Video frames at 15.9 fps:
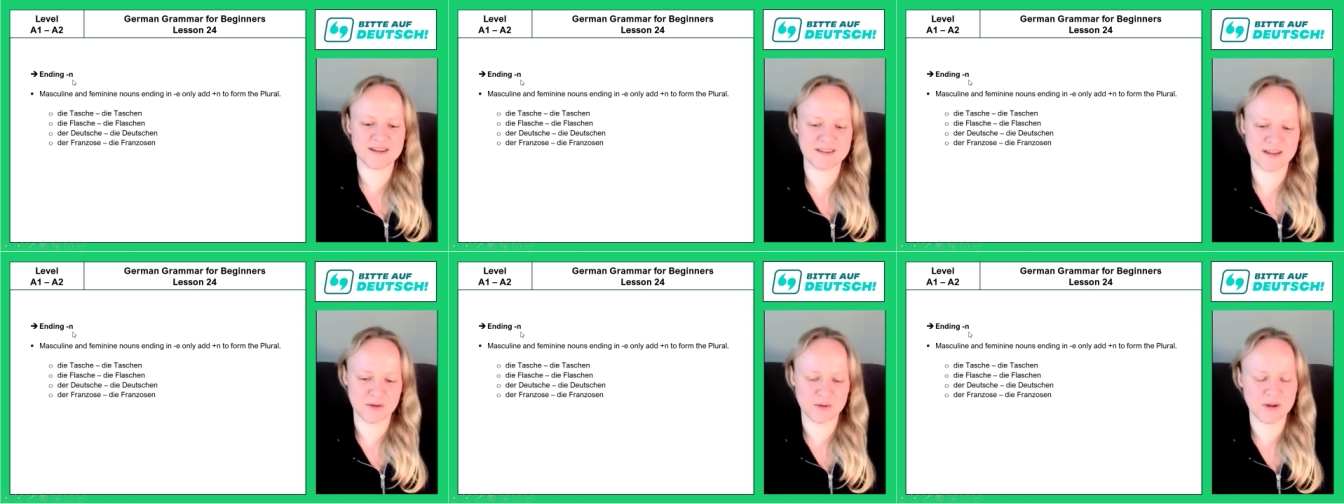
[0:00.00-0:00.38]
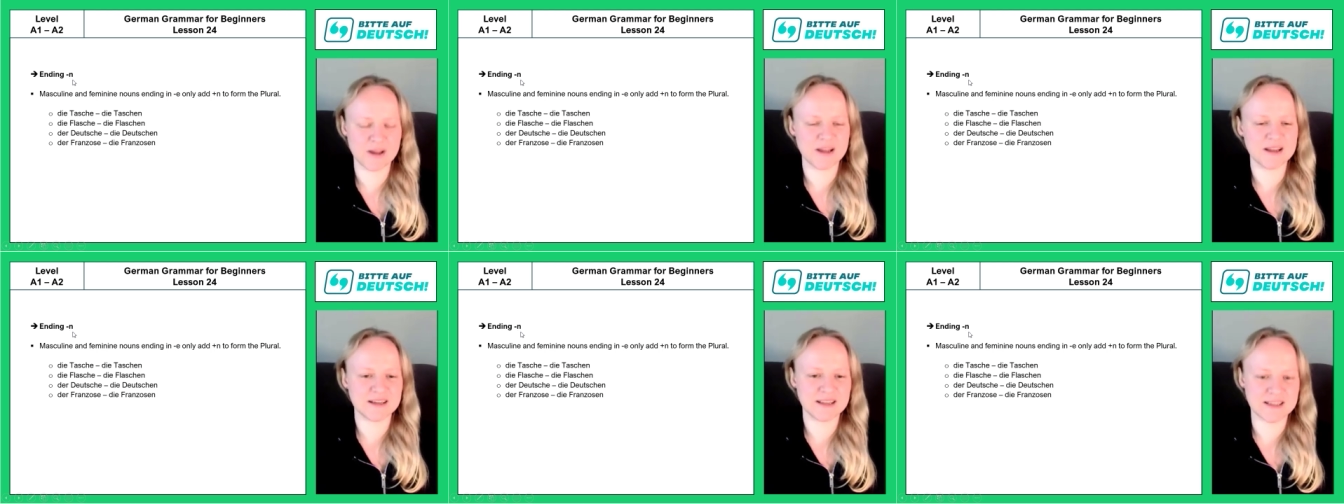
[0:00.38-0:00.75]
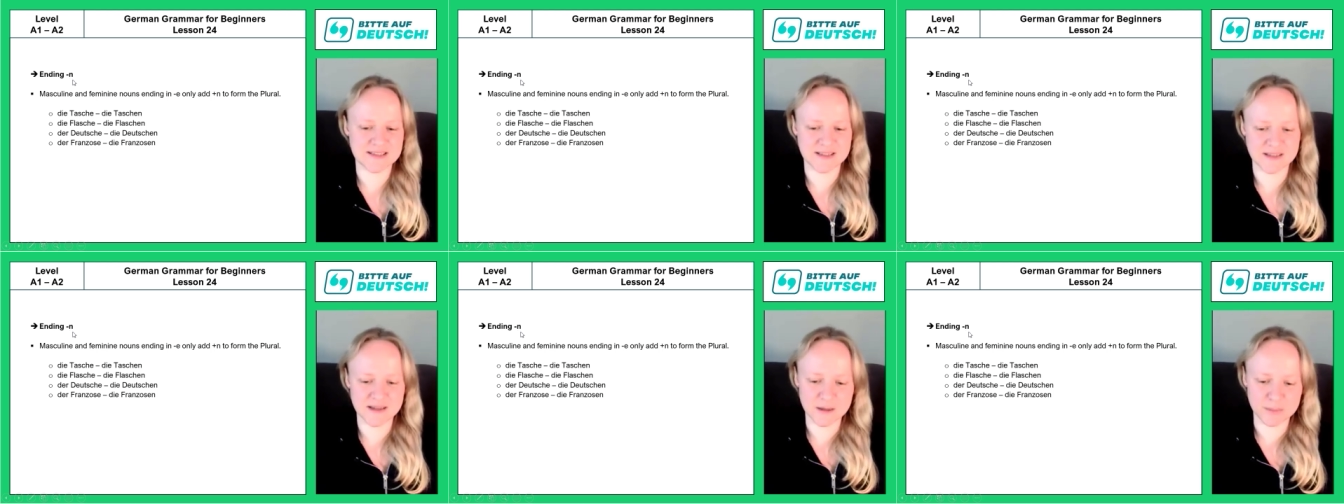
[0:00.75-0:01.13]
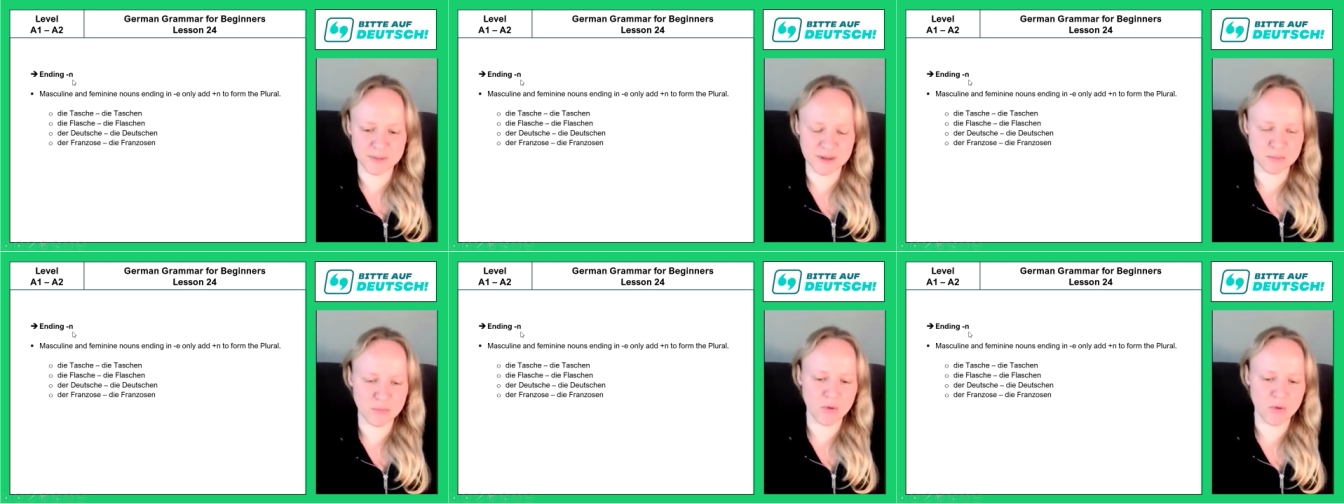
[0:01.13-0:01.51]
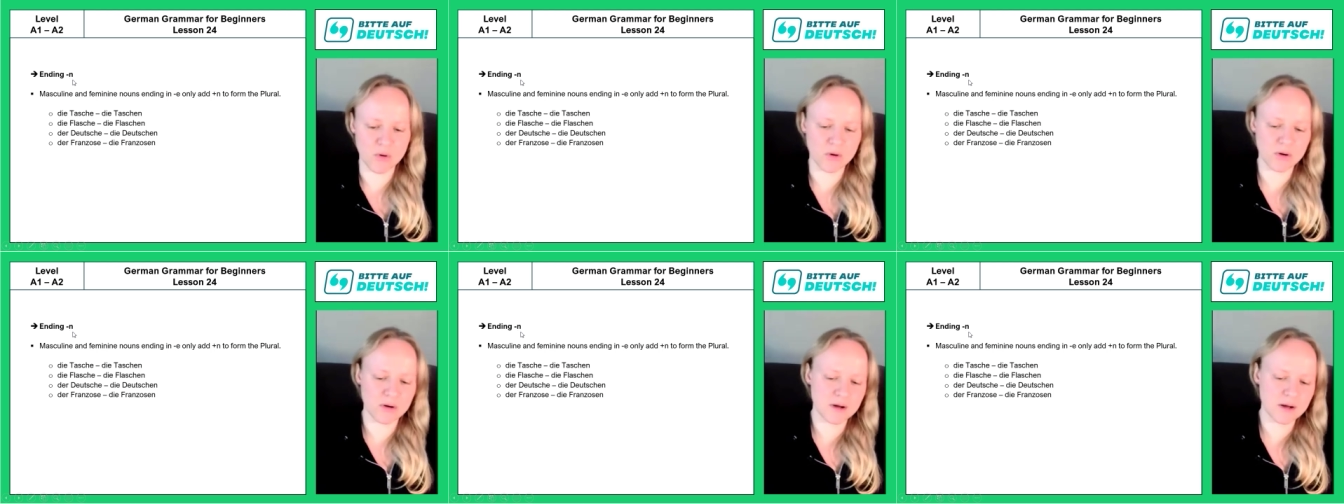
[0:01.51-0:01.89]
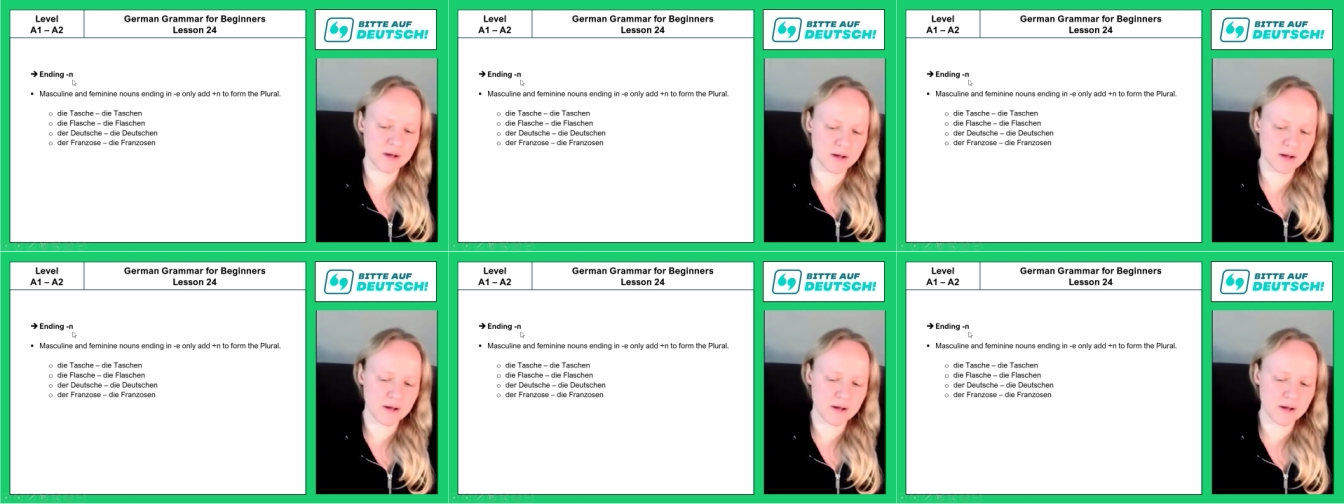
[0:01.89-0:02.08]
Now, it gets a little bit more